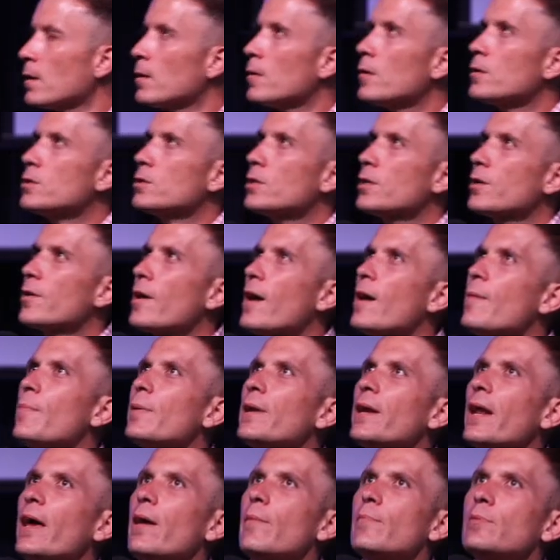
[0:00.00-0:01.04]
don't you grab a
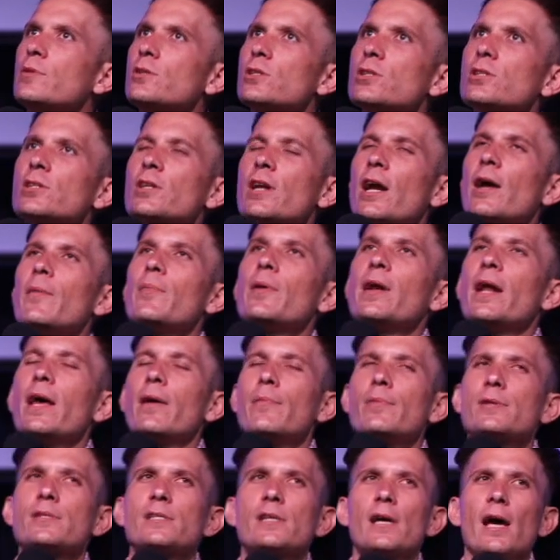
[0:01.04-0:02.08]
neighbor? Just grab a
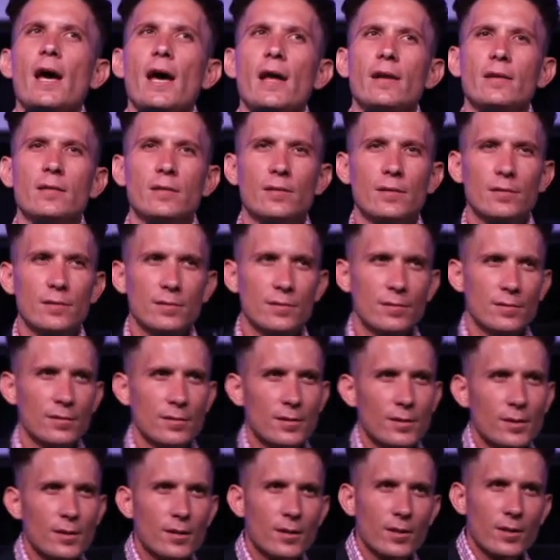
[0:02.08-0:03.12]
neighbor's hand.
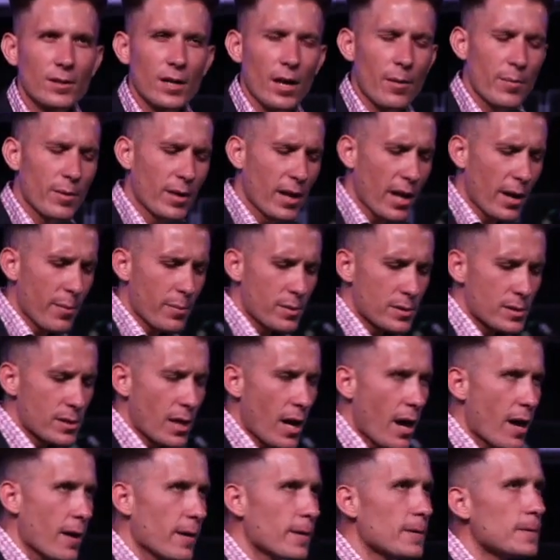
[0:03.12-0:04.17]
Grab a neighbor's
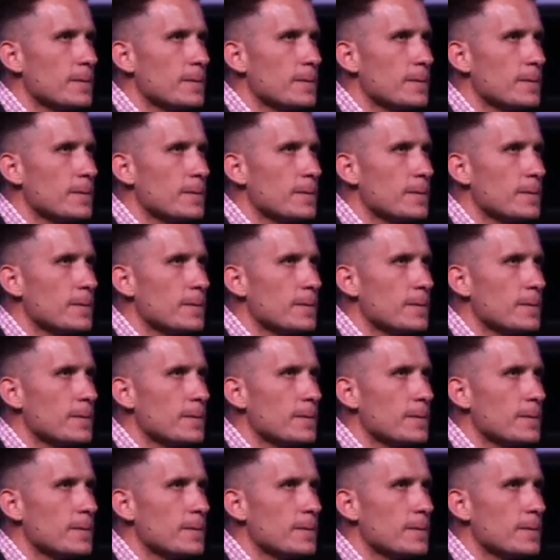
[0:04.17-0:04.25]
hand.